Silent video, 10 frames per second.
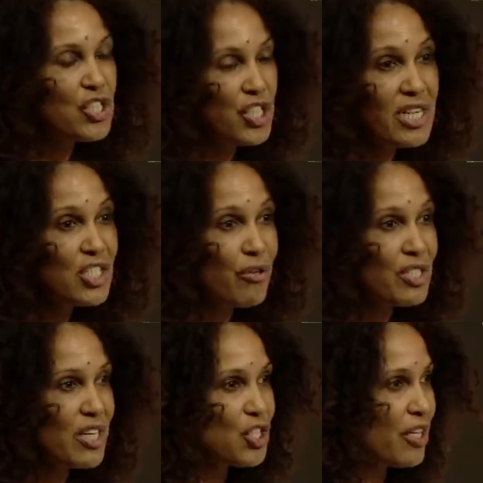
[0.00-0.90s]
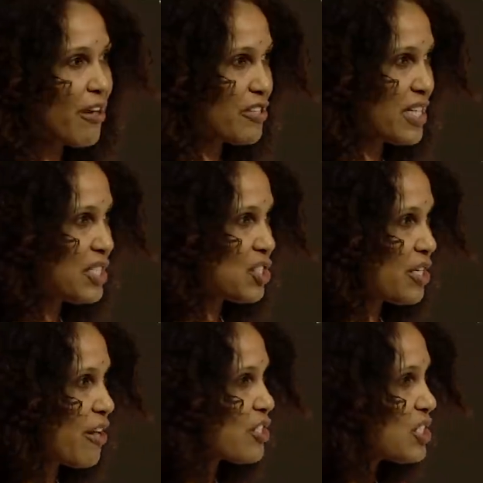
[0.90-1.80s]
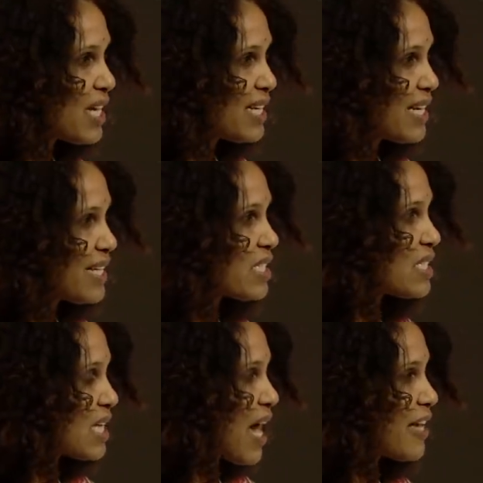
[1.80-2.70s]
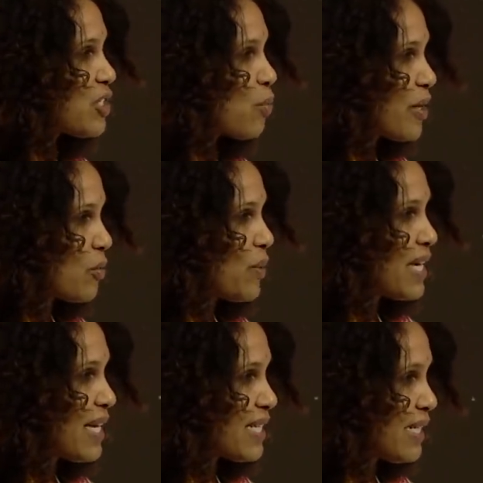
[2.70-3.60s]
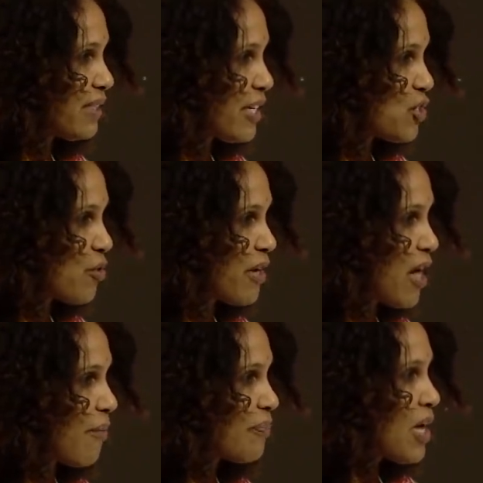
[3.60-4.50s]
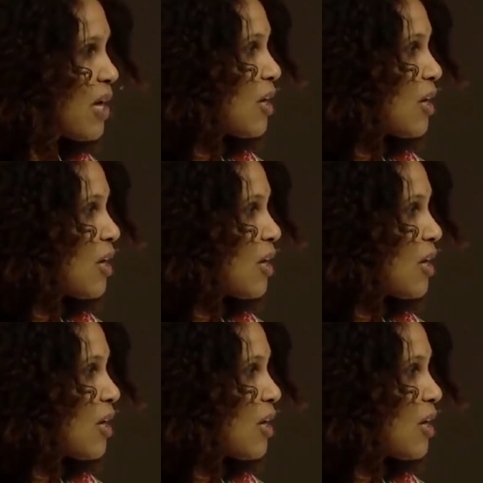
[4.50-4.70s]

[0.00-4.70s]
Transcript: genes are essentially our destiny. Our DNA decides whether we get illness or not.